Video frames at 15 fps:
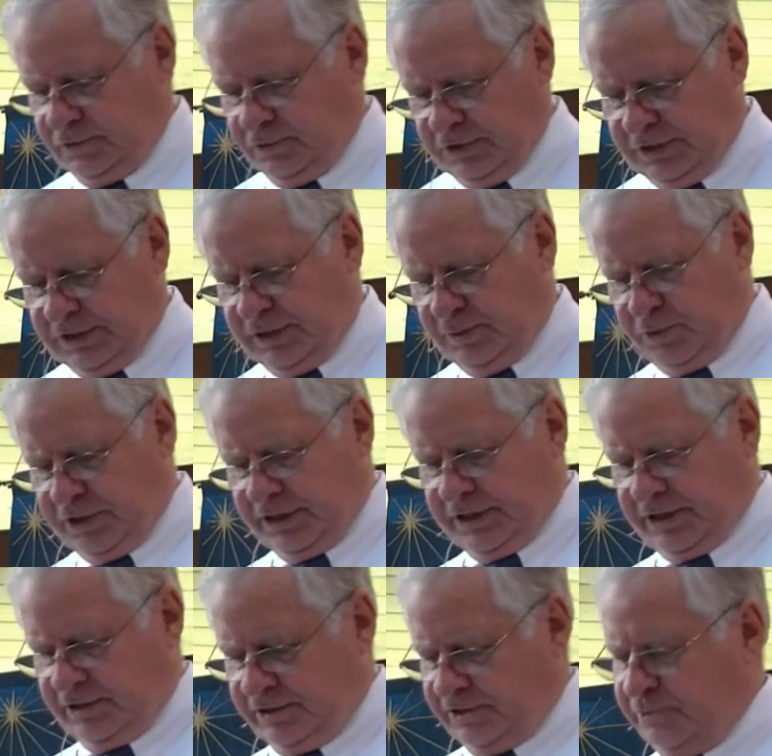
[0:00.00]
Would someone
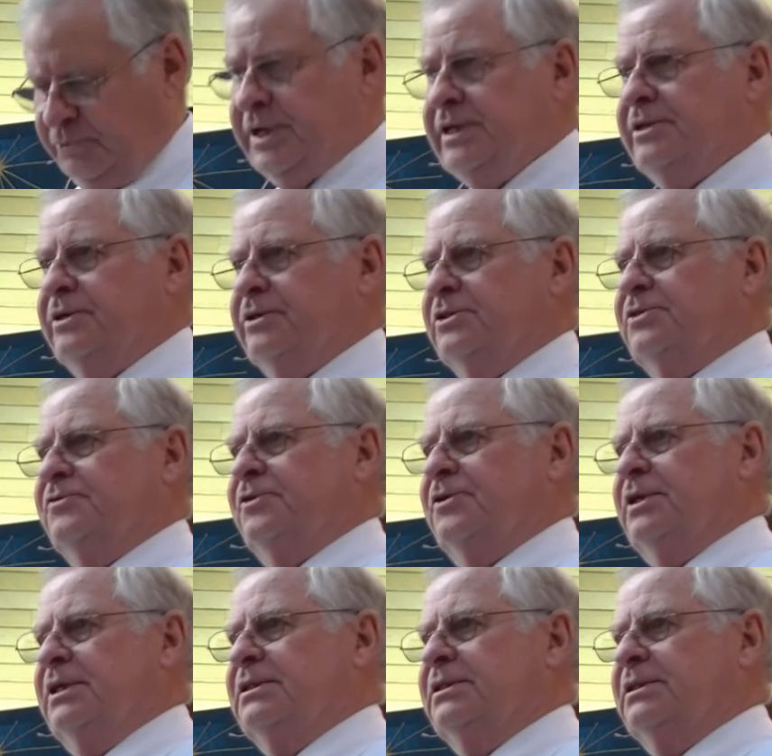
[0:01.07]
care to read those for
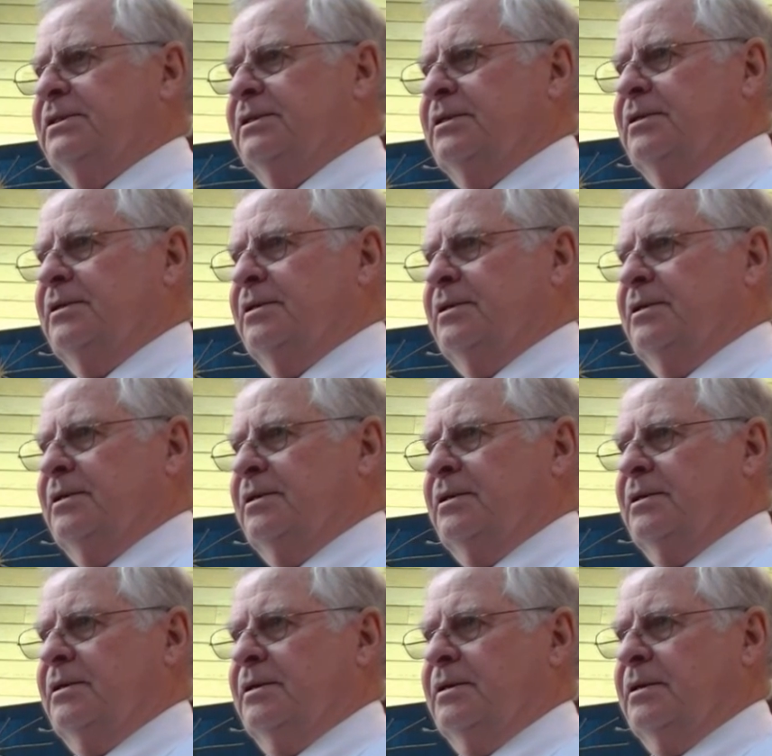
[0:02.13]
us?
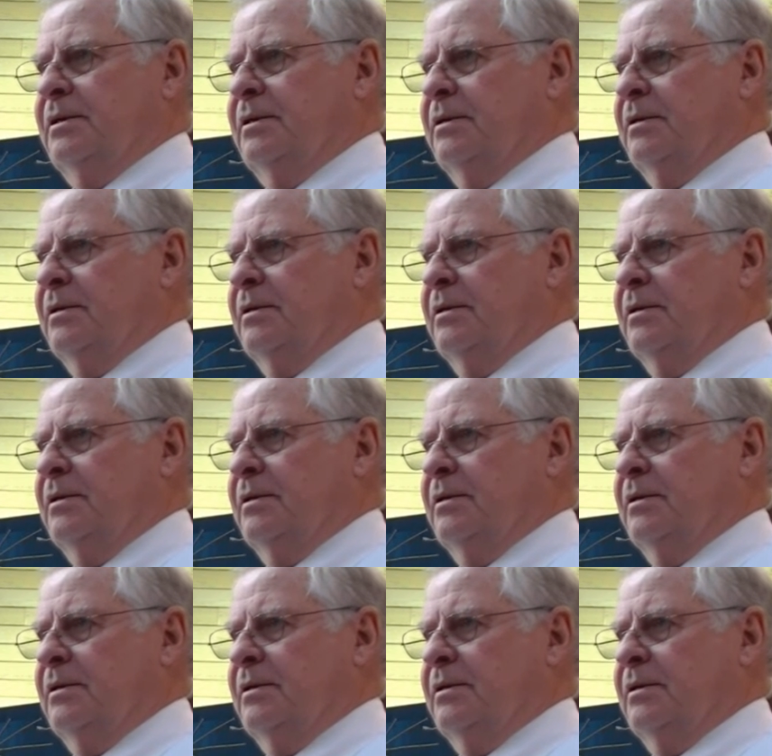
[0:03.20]
Now I,